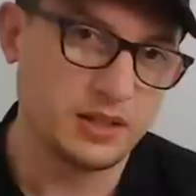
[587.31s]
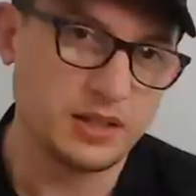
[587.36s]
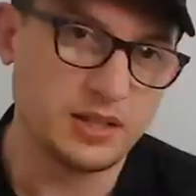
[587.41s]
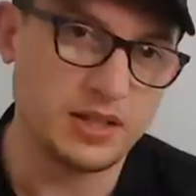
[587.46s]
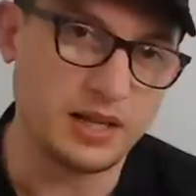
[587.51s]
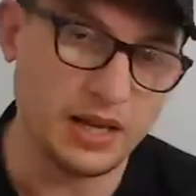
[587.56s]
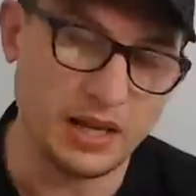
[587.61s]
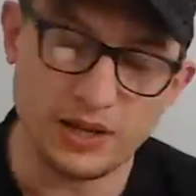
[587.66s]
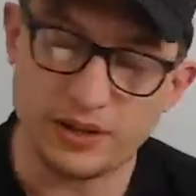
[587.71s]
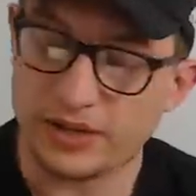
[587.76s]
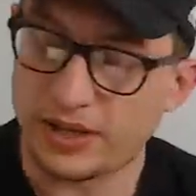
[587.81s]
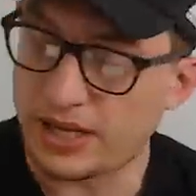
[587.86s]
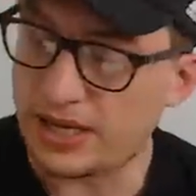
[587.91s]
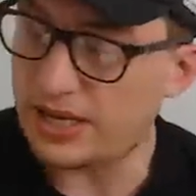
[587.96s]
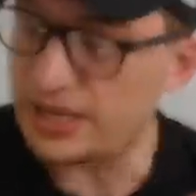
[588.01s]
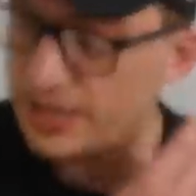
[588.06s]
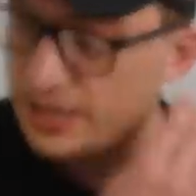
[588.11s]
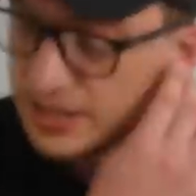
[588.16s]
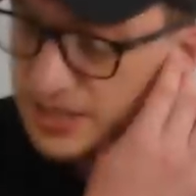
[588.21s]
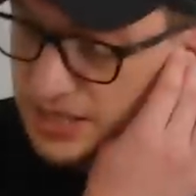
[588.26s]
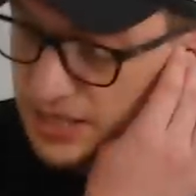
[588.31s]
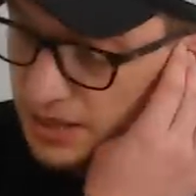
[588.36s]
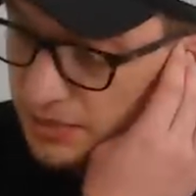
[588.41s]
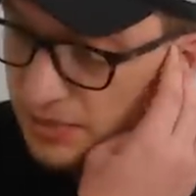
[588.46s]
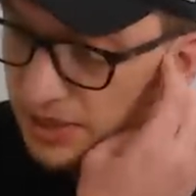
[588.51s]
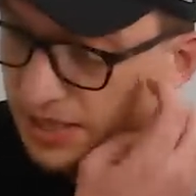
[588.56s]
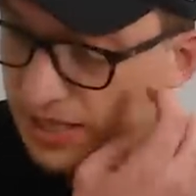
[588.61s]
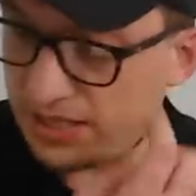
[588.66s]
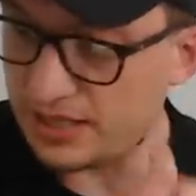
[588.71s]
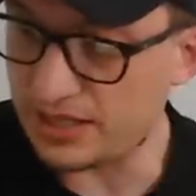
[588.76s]
Yellow cards, Sam
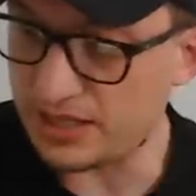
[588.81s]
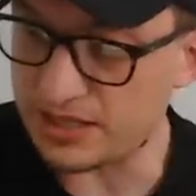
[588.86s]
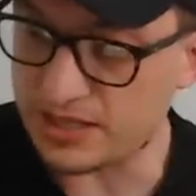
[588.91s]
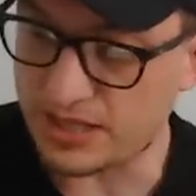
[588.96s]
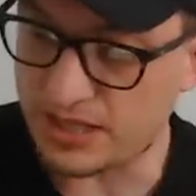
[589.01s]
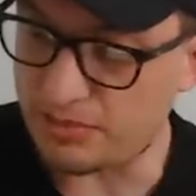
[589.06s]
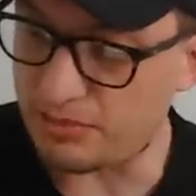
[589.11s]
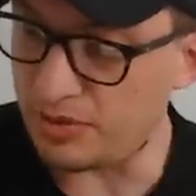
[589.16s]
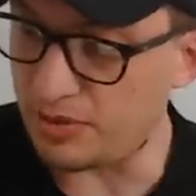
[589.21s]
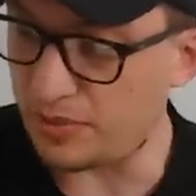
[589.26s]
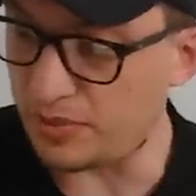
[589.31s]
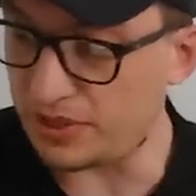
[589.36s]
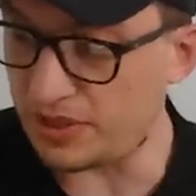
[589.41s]
Kane does come in with